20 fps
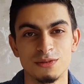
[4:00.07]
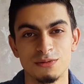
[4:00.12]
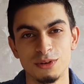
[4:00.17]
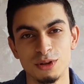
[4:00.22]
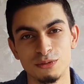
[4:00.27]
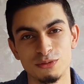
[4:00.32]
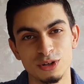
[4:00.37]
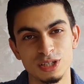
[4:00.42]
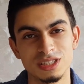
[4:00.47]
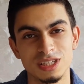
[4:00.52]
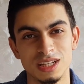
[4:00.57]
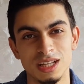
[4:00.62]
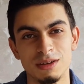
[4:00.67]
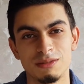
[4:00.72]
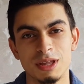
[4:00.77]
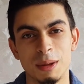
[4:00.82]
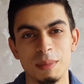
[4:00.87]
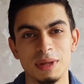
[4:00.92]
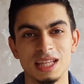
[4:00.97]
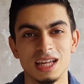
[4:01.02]
feel free to leave
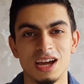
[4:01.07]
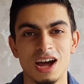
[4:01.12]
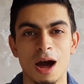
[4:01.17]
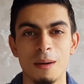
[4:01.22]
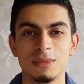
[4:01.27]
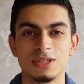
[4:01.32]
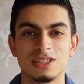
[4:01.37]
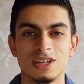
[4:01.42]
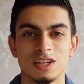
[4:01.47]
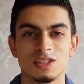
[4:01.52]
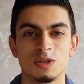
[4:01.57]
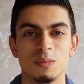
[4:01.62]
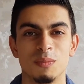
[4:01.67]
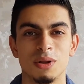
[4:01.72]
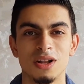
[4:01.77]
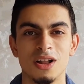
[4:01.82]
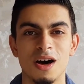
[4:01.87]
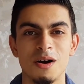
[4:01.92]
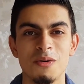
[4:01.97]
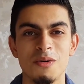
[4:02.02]
them in the comment section
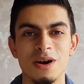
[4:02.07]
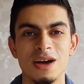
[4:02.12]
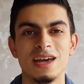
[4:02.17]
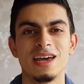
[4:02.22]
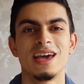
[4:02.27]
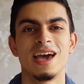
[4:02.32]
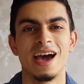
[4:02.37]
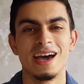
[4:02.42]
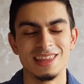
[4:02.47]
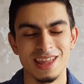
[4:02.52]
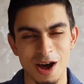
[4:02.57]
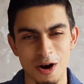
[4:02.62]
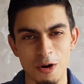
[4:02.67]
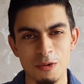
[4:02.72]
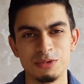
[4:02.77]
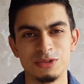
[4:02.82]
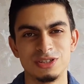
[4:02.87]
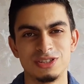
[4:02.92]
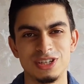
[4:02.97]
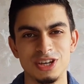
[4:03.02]
below, and I hope
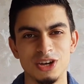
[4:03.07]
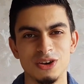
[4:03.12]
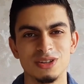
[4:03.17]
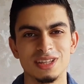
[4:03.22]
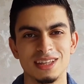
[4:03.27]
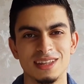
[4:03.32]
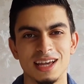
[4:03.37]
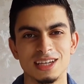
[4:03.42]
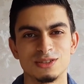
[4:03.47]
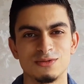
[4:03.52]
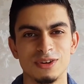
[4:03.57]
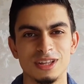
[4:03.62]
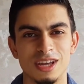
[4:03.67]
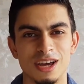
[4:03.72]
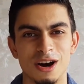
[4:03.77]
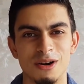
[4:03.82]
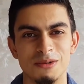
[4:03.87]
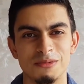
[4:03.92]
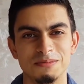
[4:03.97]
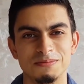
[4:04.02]
to see you in the next video.